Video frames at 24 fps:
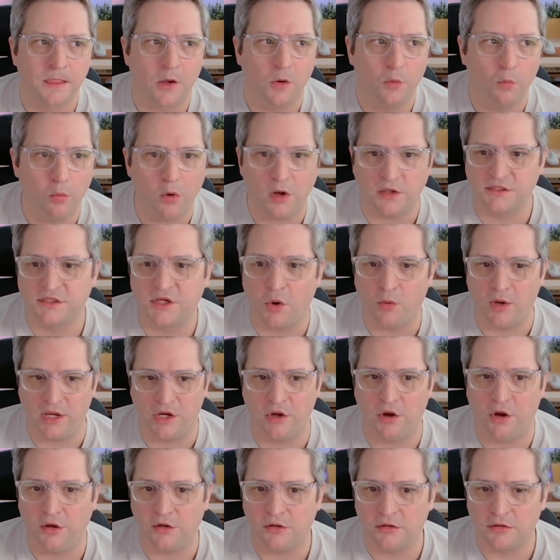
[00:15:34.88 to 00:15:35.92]
what's going
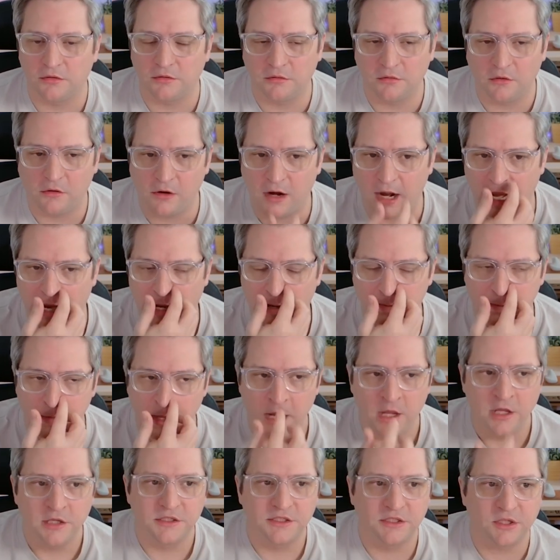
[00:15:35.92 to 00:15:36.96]
on, right?
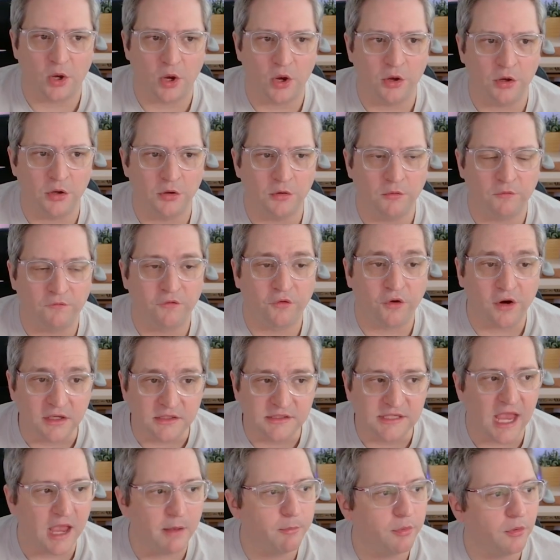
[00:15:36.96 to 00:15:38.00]
So, for
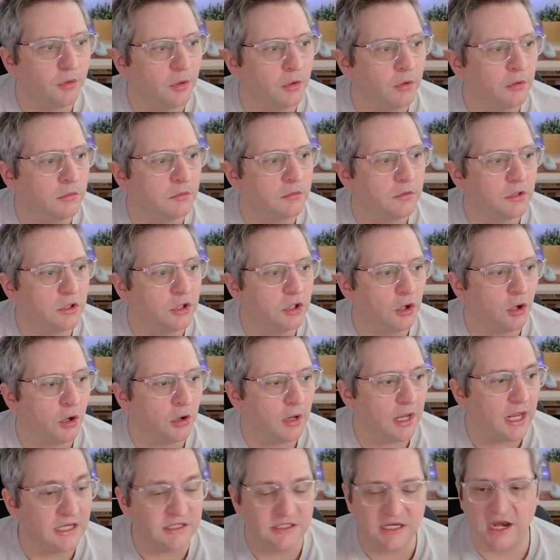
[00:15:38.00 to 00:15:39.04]
example,
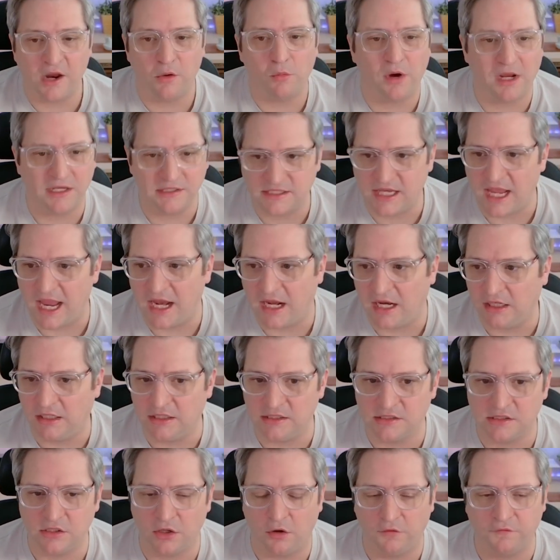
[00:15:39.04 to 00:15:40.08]
internet-wide scanning
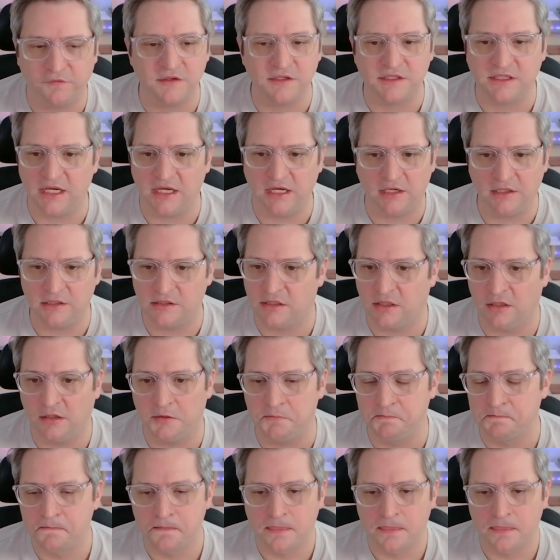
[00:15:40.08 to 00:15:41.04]
is often seen as a